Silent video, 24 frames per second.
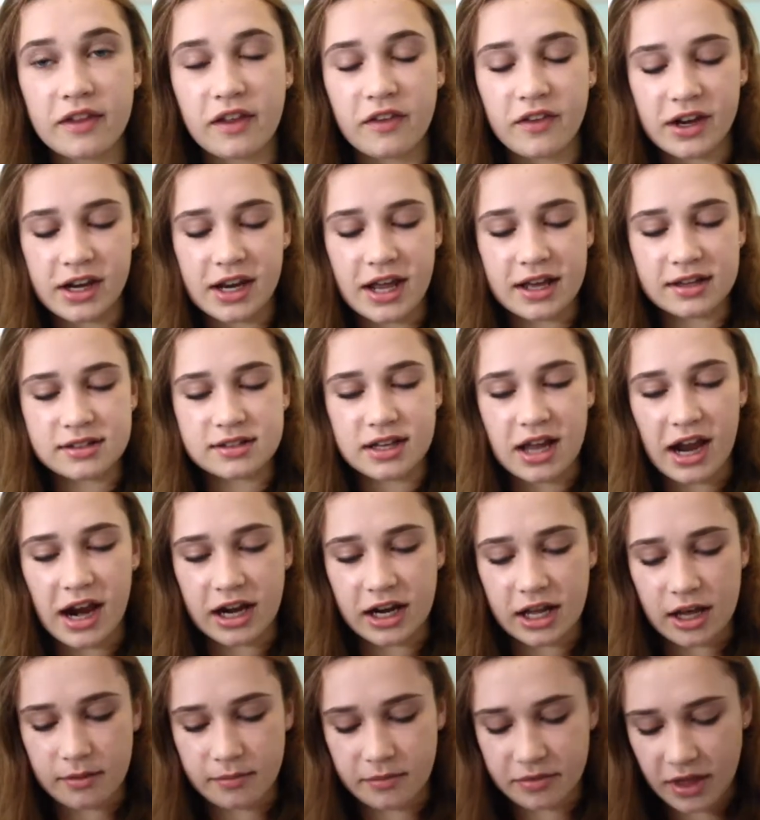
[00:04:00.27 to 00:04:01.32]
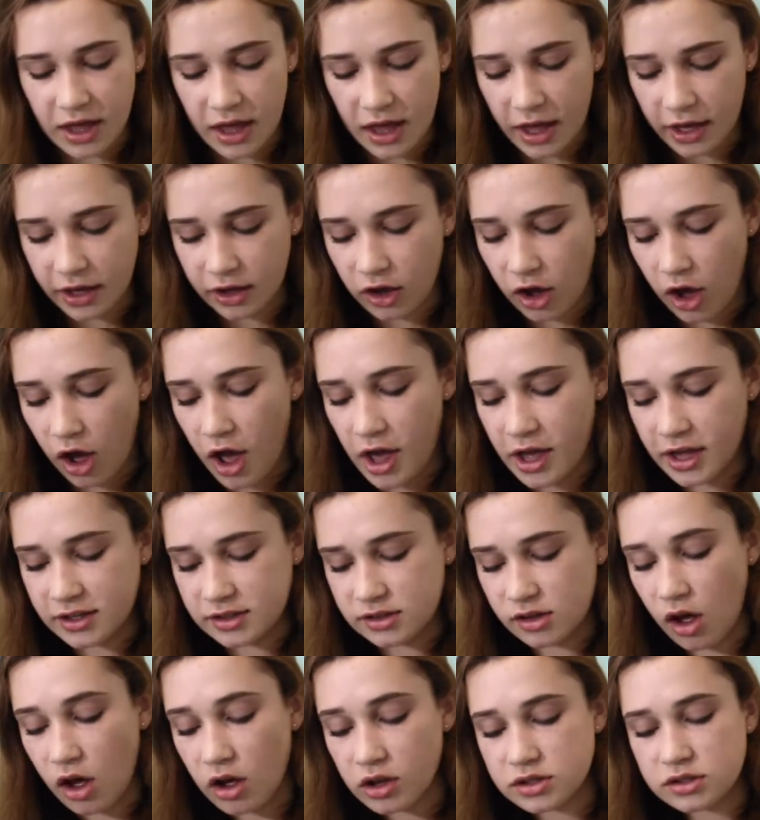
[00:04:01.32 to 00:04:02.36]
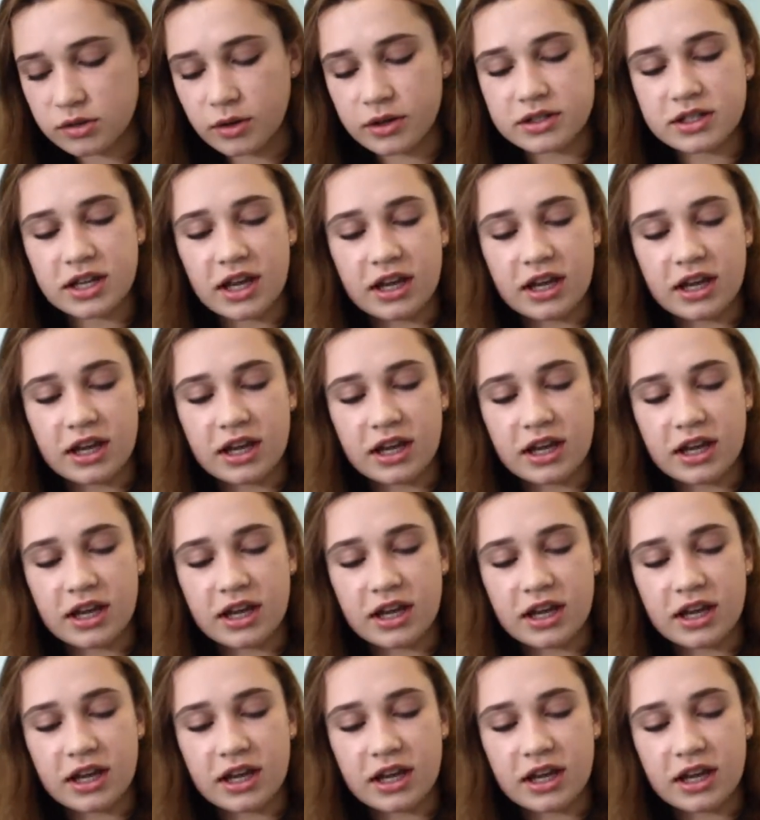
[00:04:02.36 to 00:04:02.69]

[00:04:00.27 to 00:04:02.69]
And then the next item that I got is also a